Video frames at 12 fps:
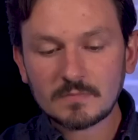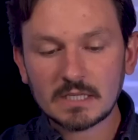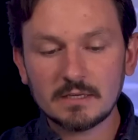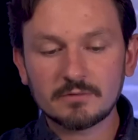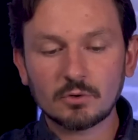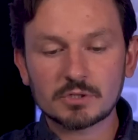
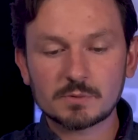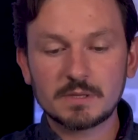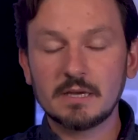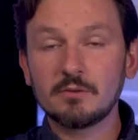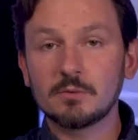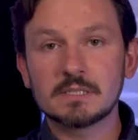And of course, with the
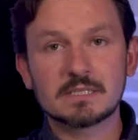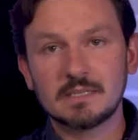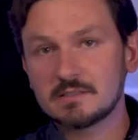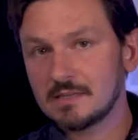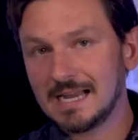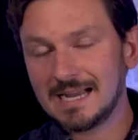other ones,
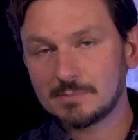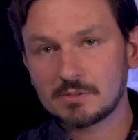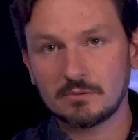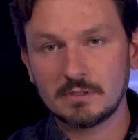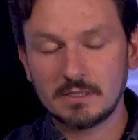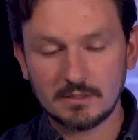it's
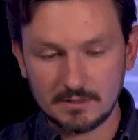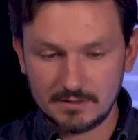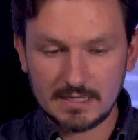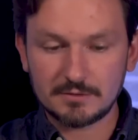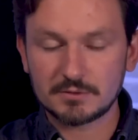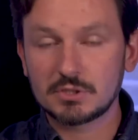absolutely
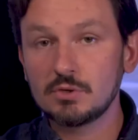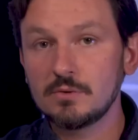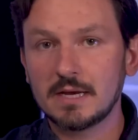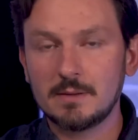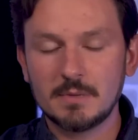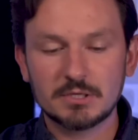the other 2
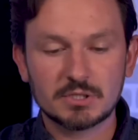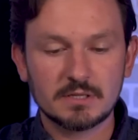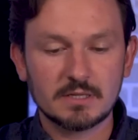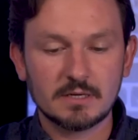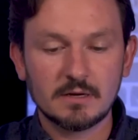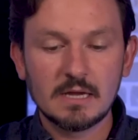that I mentioned
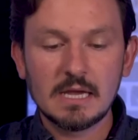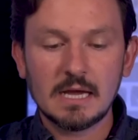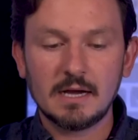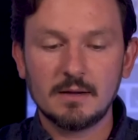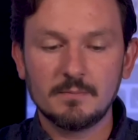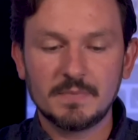there
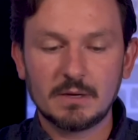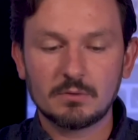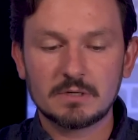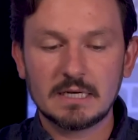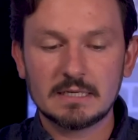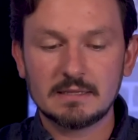
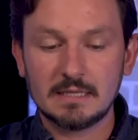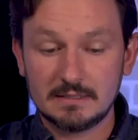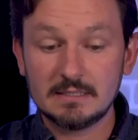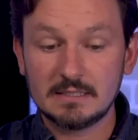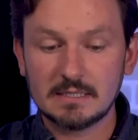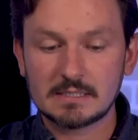that
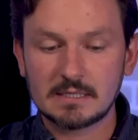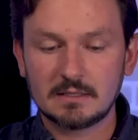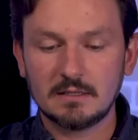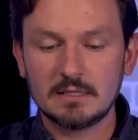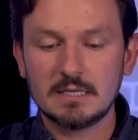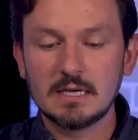did die
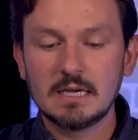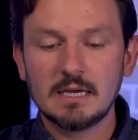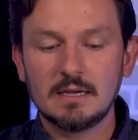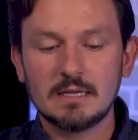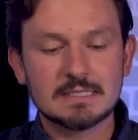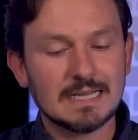suddenly.
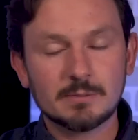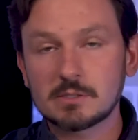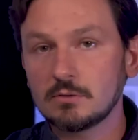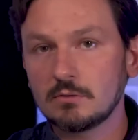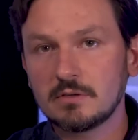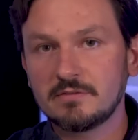It's
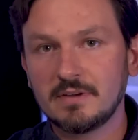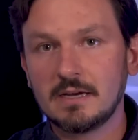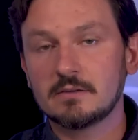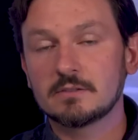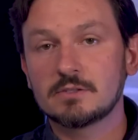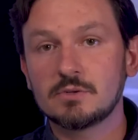absolutely
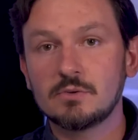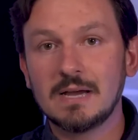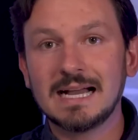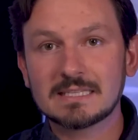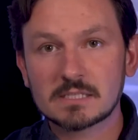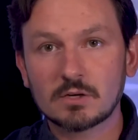fair to
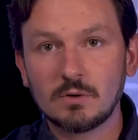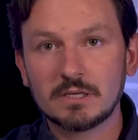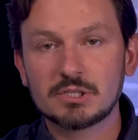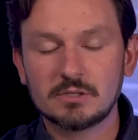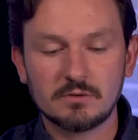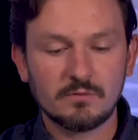ask the
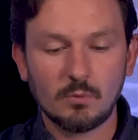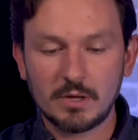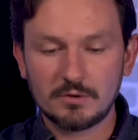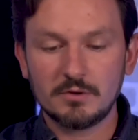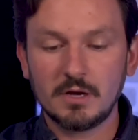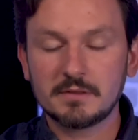question of
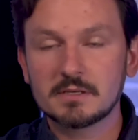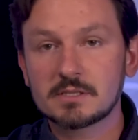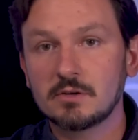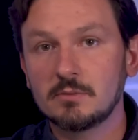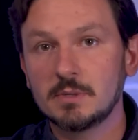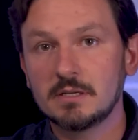whether or not this
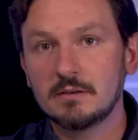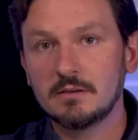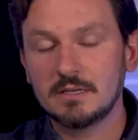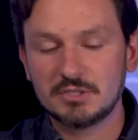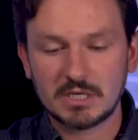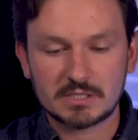could have been
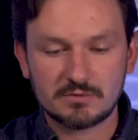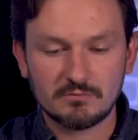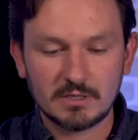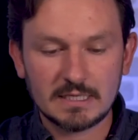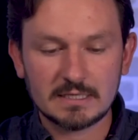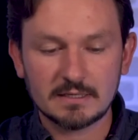injection
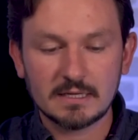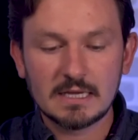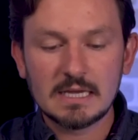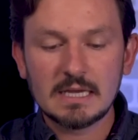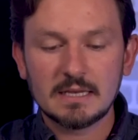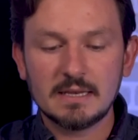related.
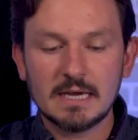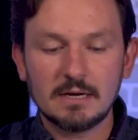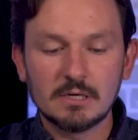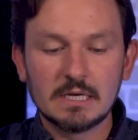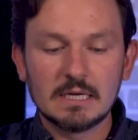Now,